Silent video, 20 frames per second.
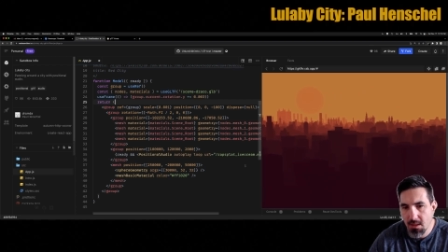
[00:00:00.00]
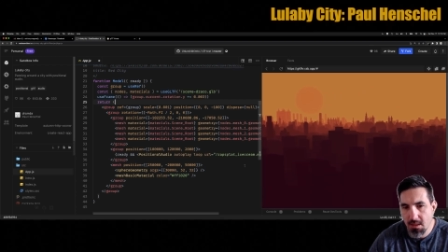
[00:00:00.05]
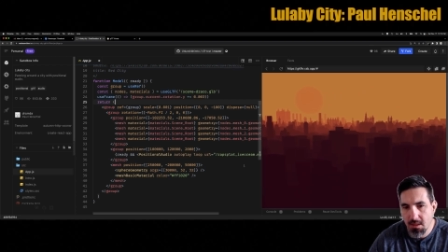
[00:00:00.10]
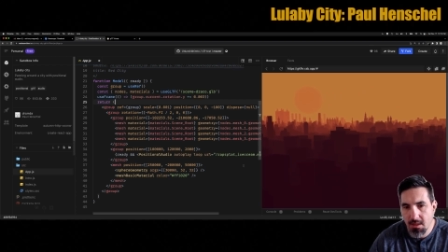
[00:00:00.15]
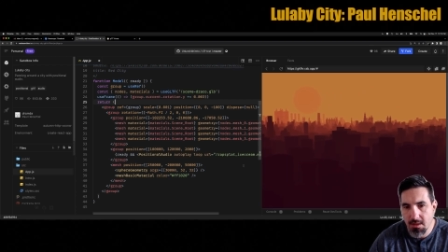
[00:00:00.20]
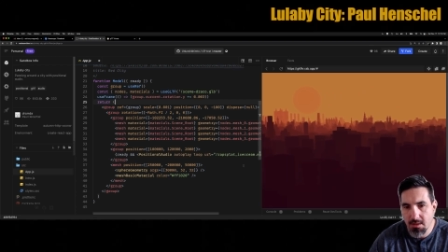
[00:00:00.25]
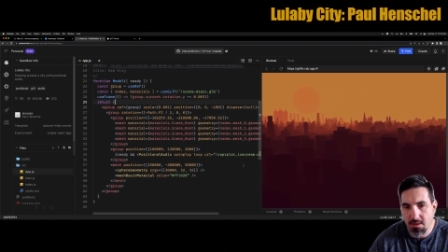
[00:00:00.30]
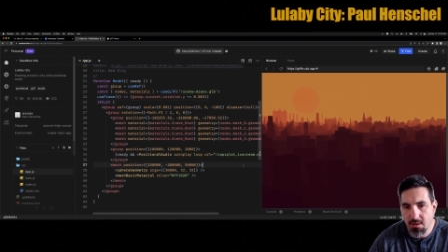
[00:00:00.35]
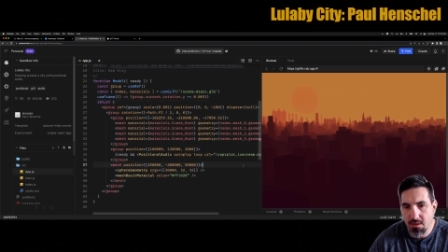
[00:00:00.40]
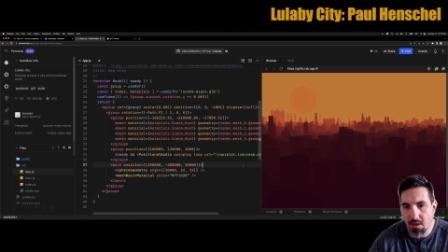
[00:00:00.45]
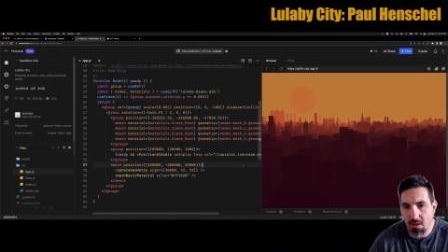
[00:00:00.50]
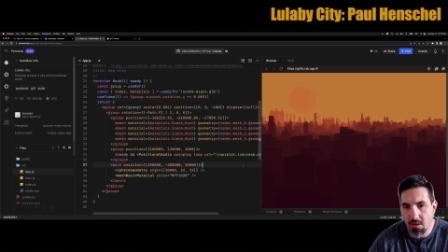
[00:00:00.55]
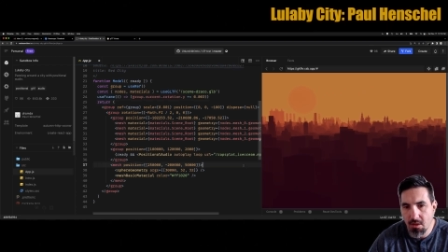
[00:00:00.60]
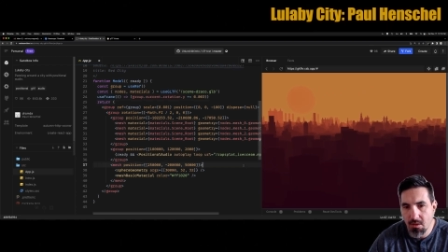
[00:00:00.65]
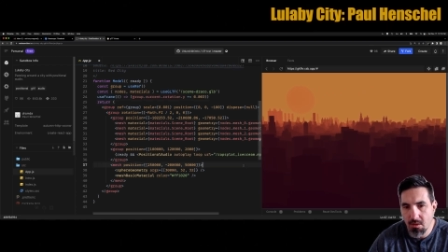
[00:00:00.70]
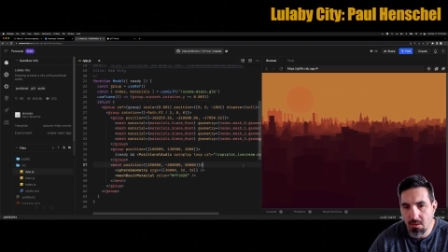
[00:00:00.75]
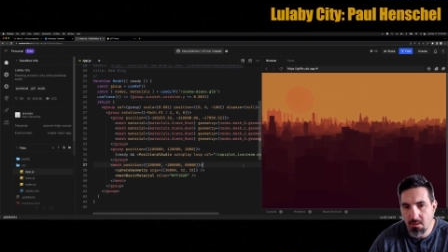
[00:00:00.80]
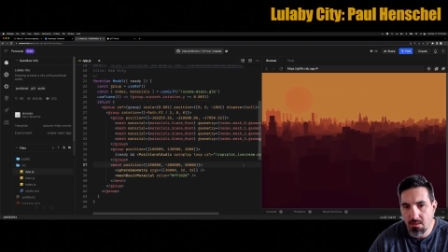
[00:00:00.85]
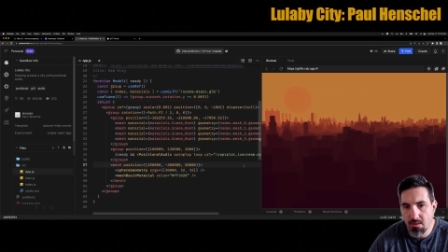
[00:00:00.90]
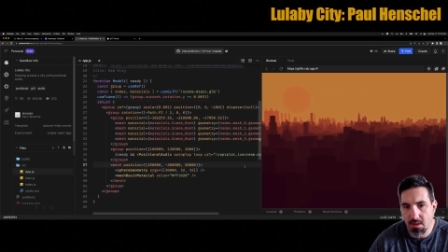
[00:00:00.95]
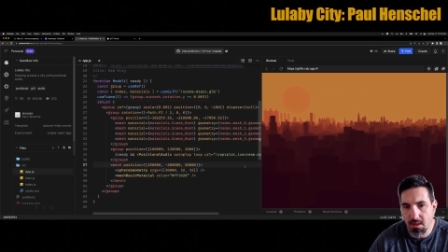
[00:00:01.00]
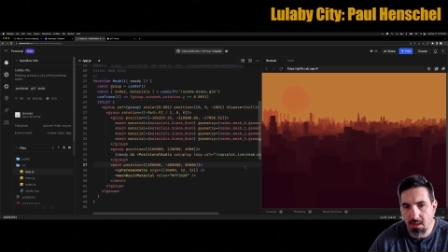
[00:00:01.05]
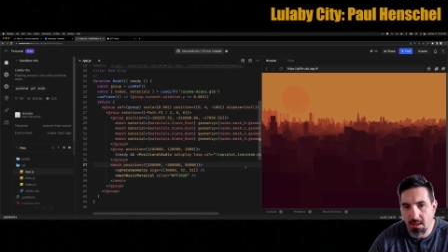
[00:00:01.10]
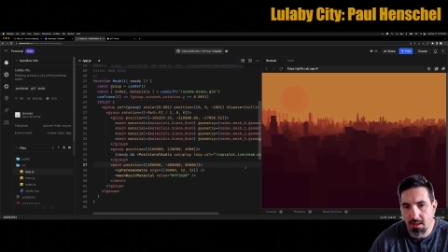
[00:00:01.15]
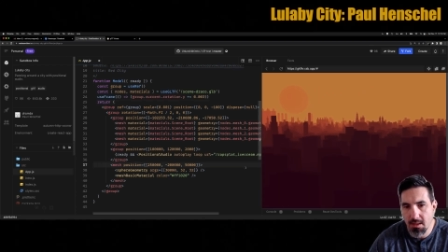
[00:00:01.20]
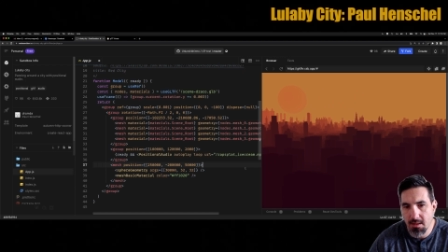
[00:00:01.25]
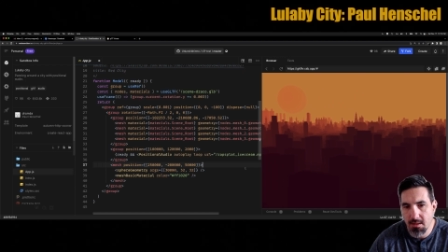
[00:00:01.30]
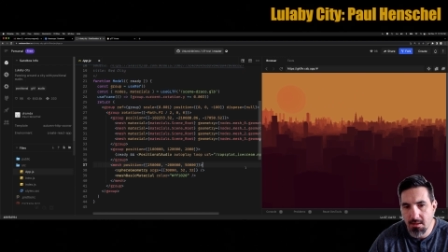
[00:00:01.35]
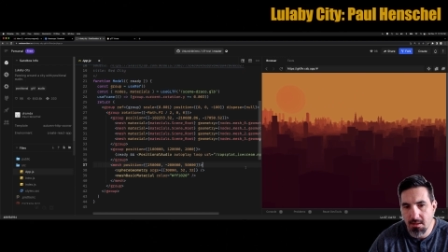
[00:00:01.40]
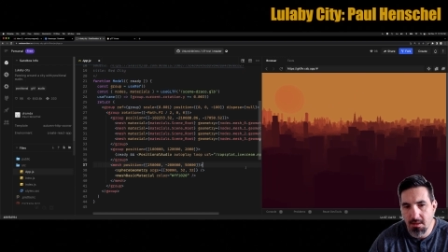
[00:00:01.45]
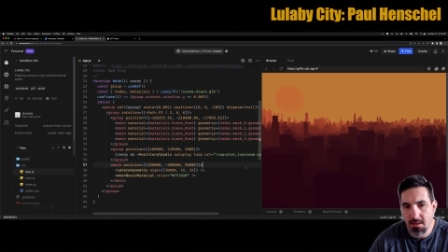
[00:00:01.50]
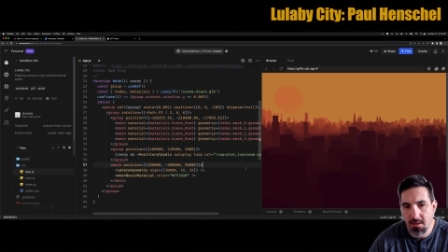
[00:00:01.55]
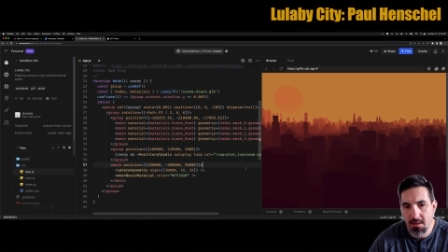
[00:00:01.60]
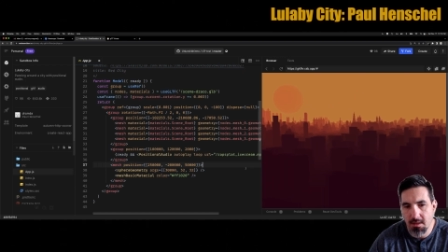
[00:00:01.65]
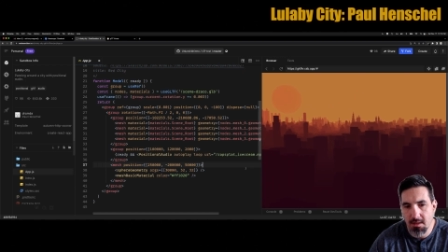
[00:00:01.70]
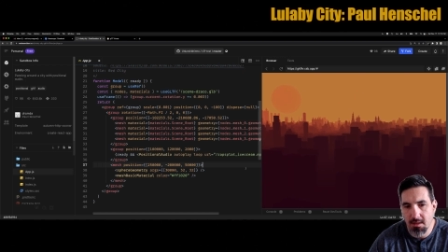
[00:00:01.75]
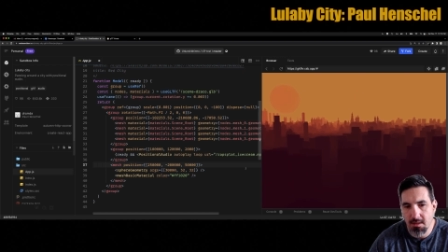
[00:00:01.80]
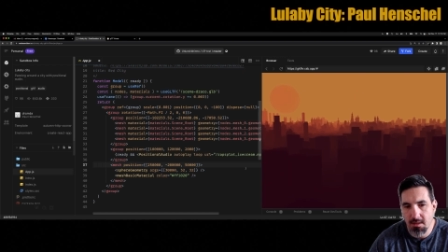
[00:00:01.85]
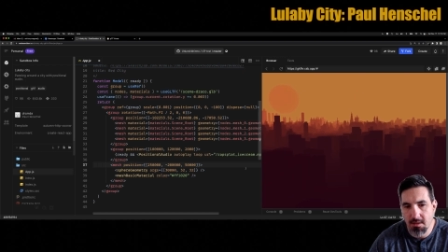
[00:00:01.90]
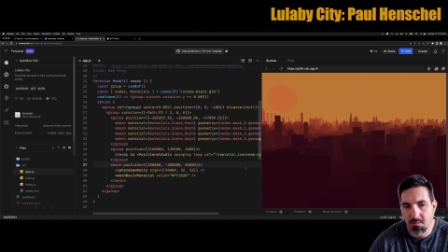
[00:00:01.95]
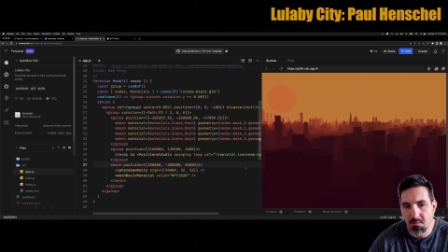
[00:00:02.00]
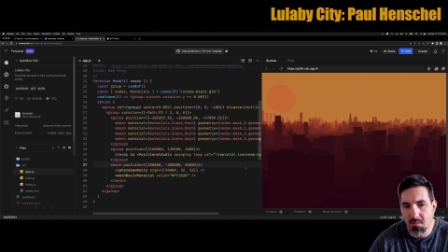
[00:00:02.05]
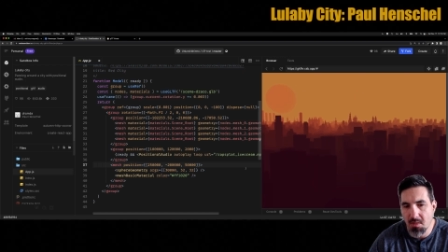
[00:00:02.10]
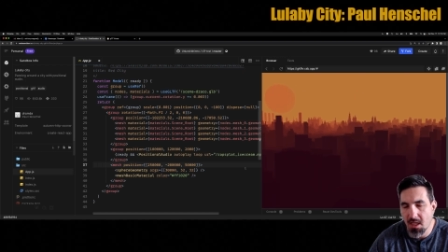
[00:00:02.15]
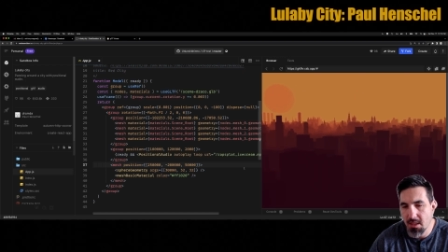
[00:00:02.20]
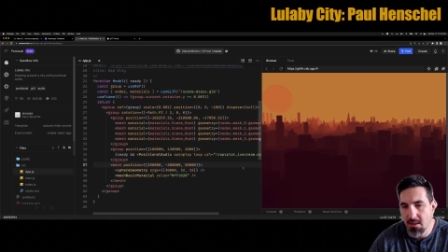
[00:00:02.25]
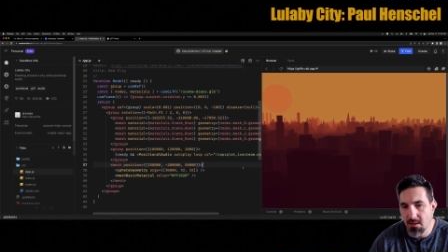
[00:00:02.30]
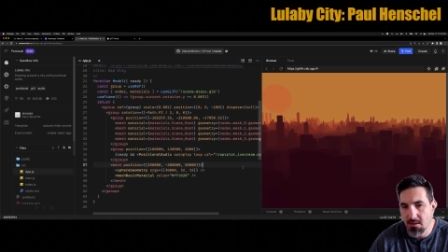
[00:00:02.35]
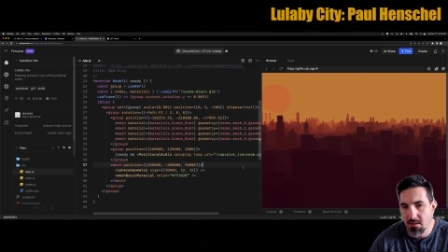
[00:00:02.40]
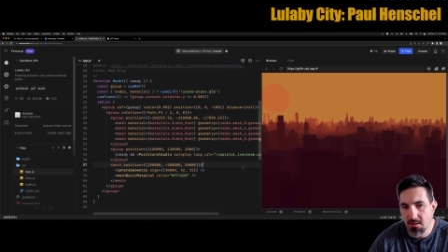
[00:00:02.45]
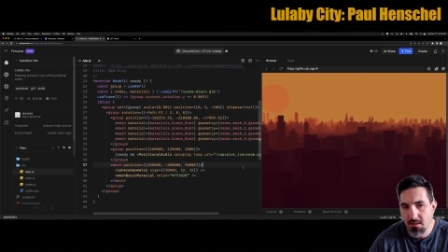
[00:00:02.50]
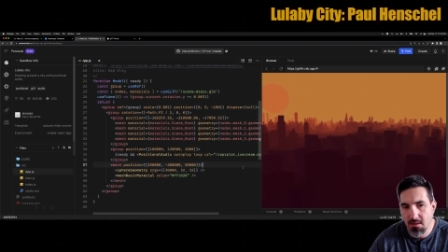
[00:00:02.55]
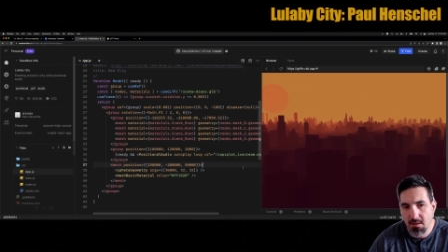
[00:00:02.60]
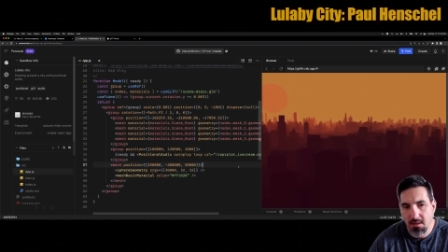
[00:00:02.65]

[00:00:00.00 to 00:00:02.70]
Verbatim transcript: its code and its model.